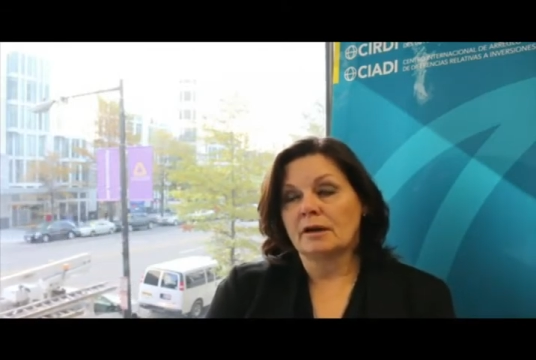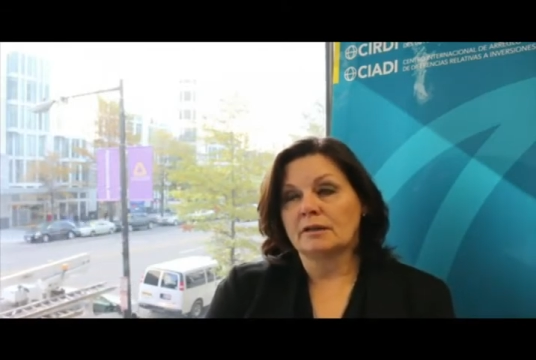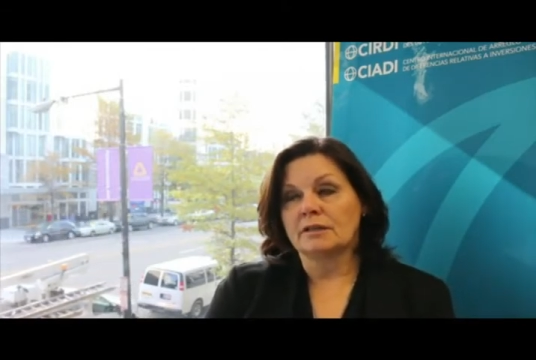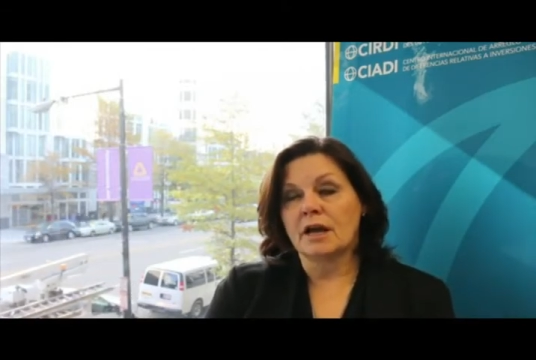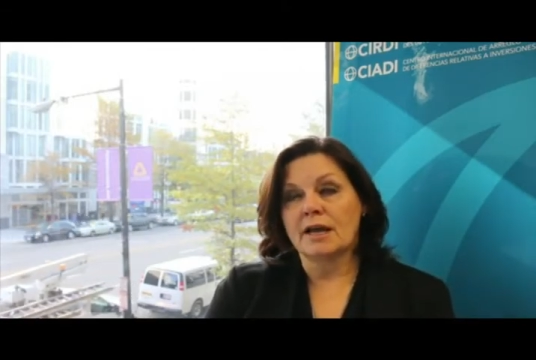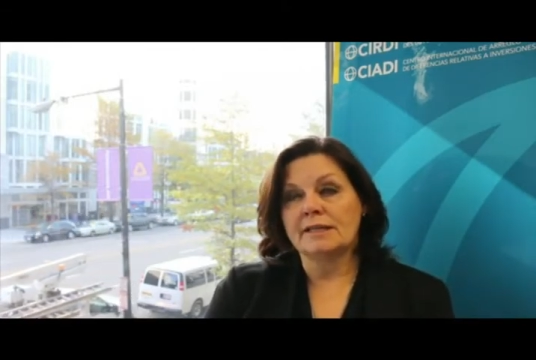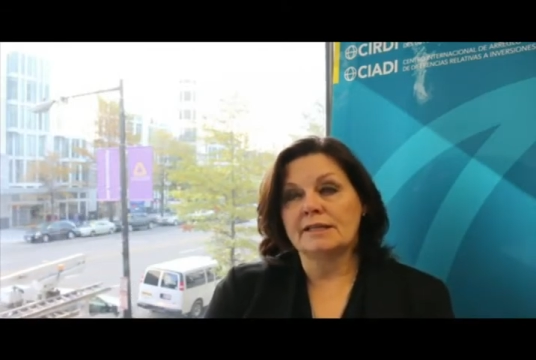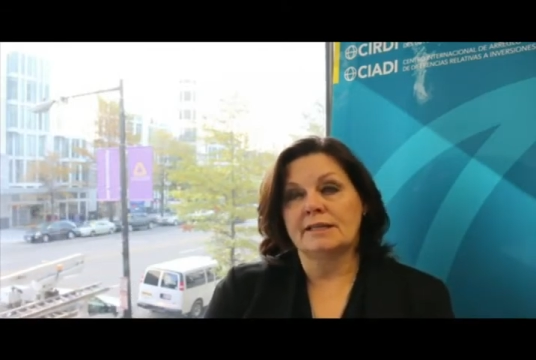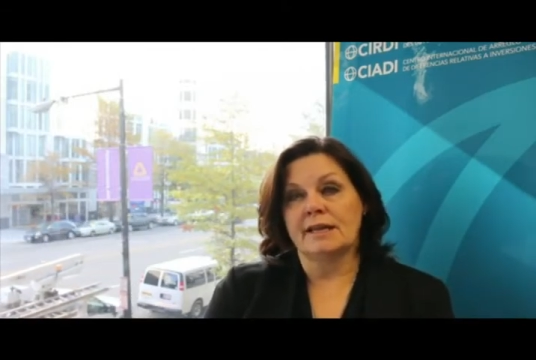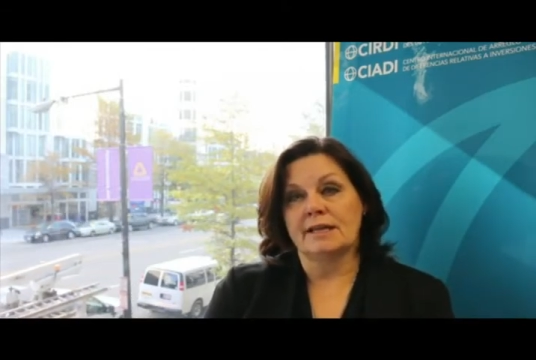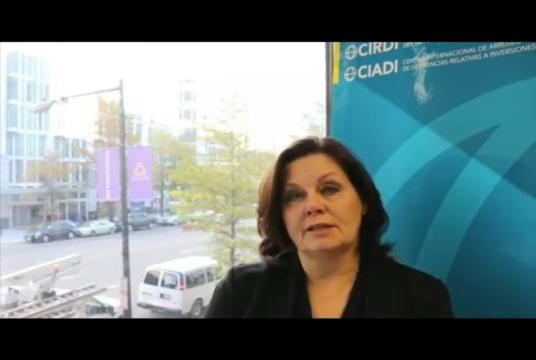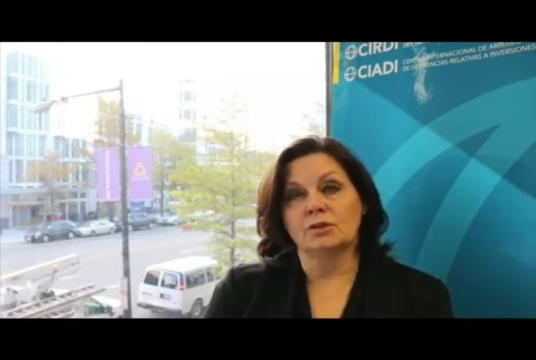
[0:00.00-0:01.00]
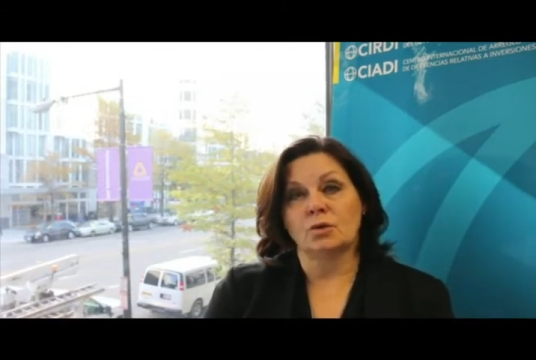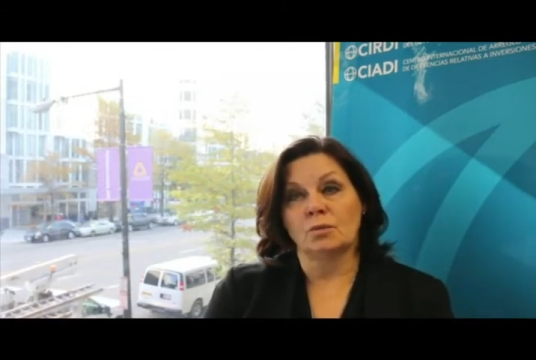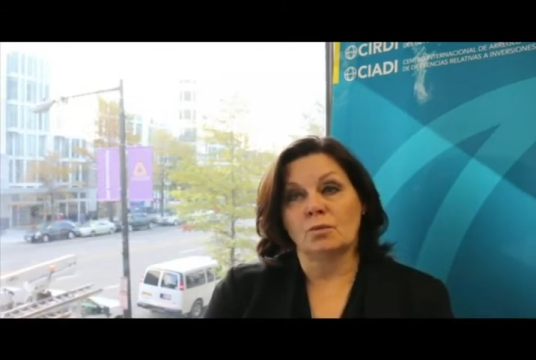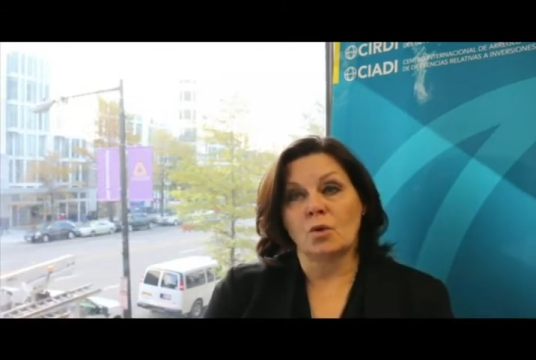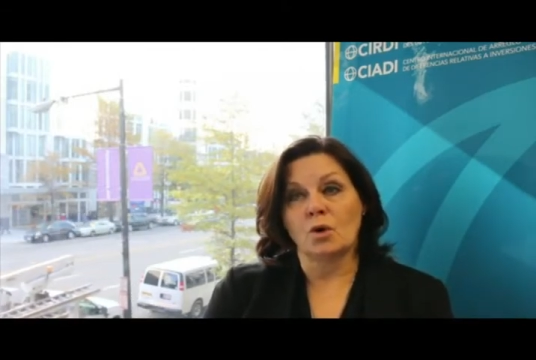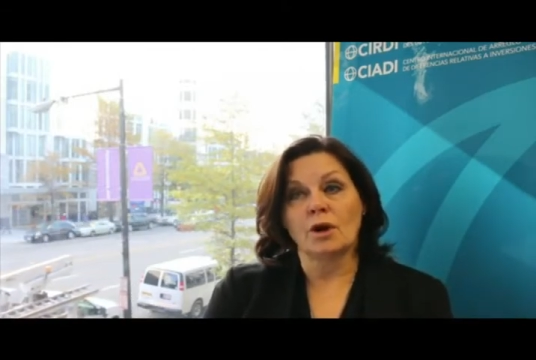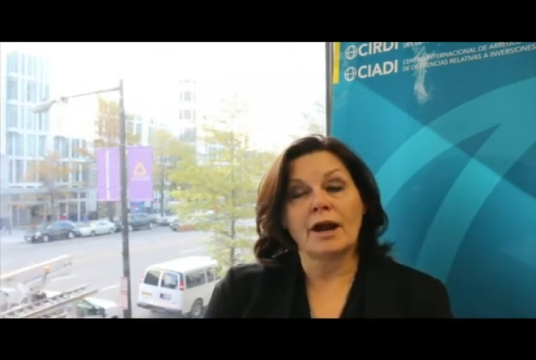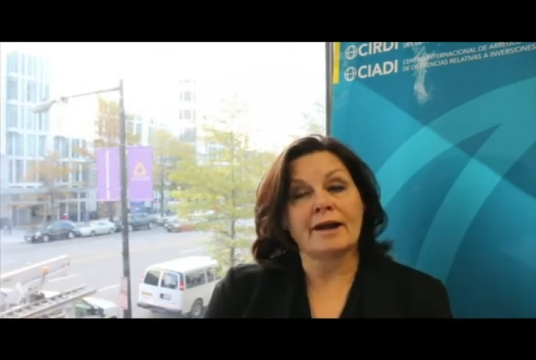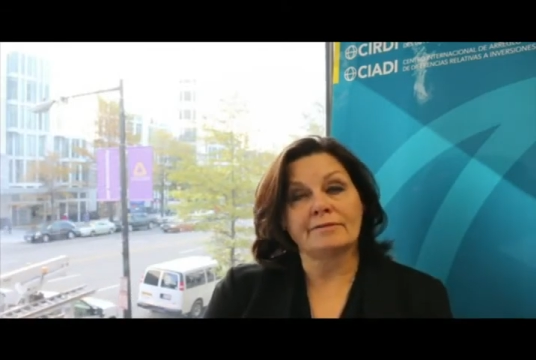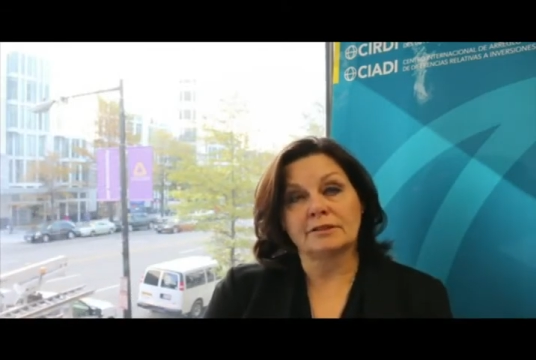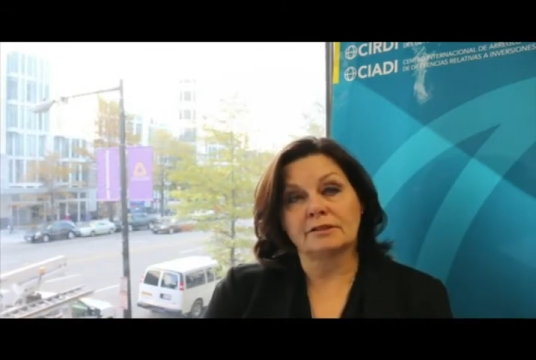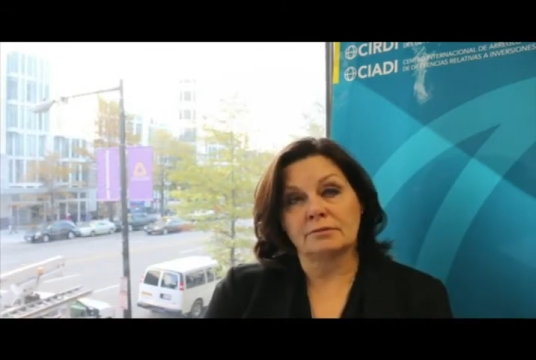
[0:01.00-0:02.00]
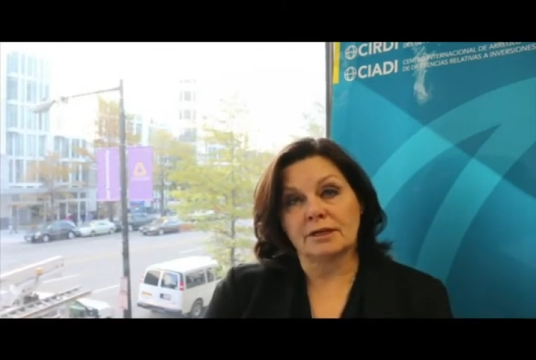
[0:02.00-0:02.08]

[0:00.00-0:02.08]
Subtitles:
90 days or more after the